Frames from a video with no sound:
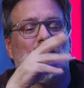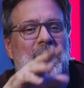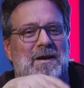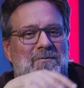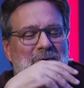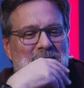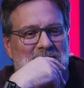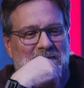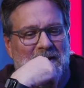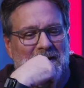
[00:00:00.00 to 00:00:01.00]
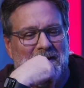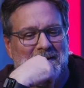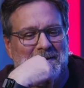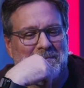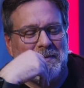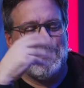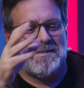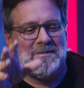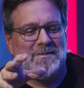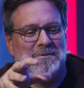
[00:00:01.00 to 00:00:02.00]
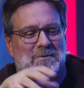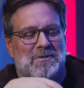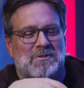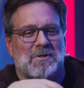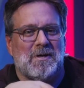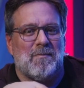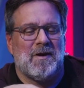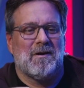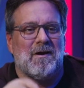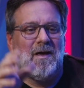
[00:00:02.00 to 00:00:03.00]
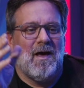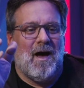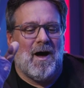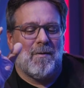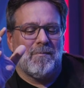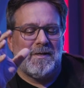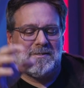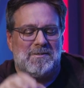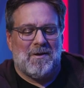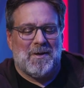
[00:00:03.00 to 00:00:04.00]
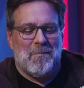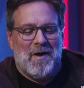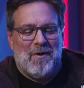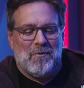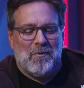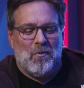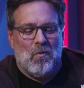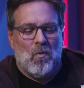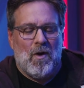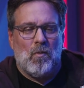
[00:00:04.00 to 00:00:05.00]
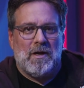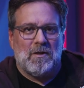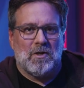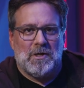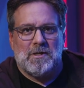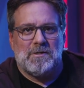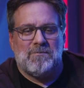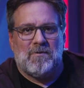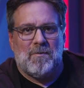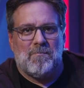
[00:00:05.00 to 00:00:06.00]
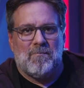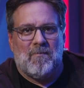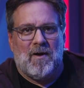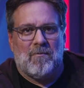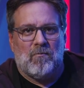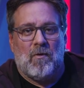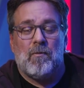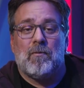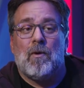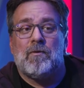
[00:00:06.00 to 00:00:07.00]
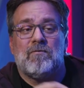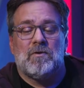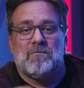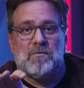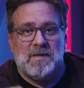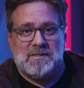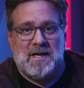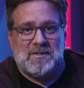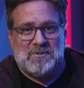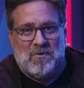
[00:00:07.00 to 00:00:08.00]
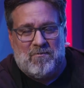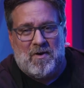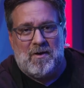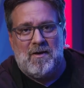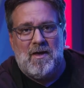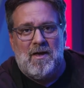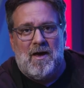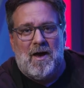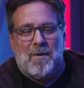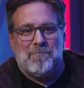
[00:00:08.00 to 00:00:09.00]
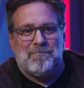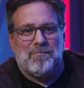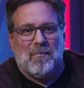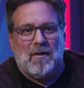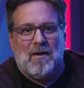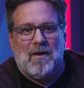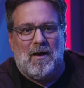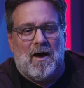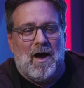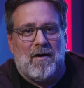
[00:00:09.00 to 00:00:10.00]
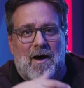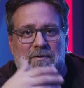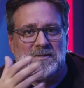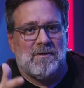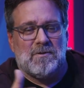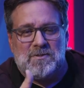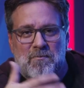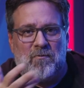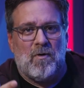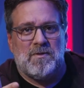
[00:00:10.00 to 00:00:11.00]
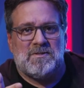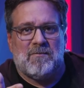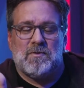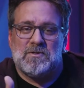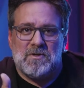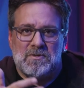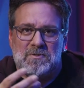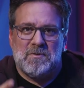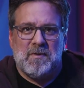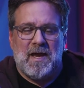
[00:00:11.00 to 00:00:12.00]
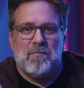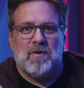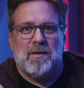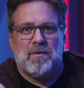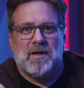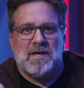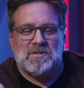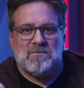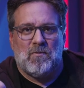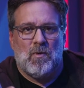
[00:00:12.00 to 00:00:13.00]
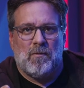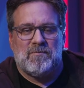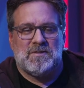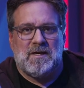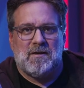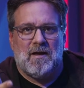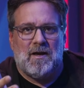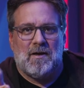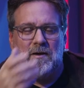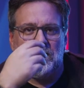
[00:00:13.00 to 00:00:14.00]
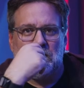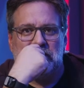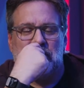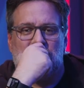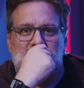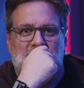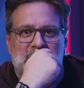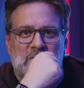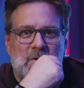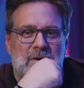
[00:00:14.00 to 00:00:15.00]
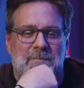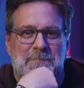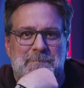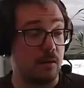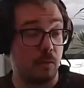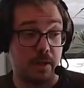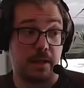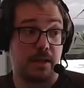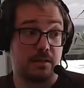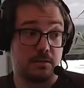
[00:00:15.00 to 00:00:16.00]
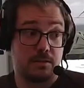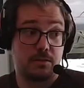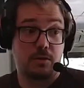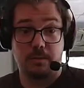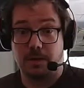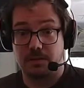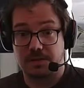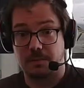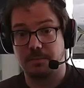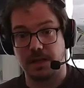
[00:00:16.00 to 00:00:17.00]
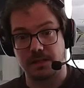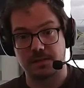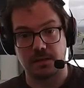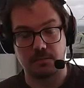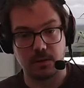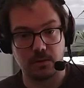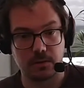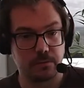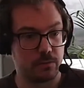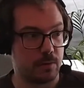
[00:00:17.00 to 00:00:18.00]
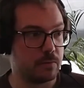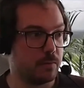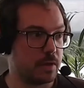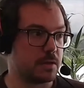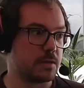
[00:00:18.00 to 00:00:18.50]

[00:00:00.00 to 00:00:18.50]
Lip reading: we're waiting for those pieces to turn up here, let's talk about what we learned from what we've learned from these tests so far. Obviously, there's some performance stuff, but there's also some gameplay implications from what we've seen. Torsten, you want to talk us through it? Well, I can talk about some parts that we learned from, right?